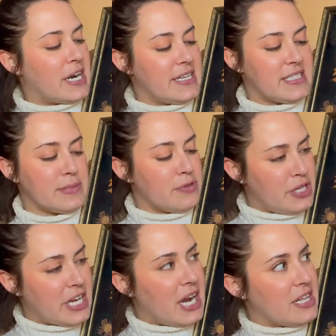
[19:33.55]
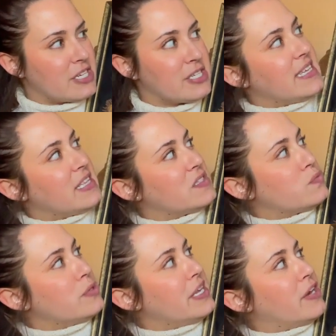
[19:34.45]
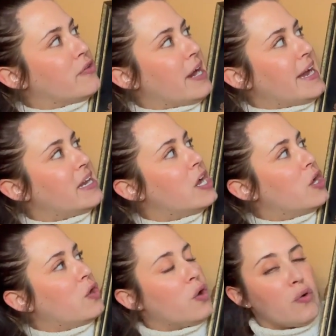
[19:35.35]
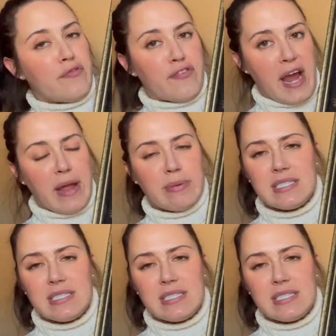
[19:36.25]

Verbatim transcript: is the moody colors and this really great gold frame.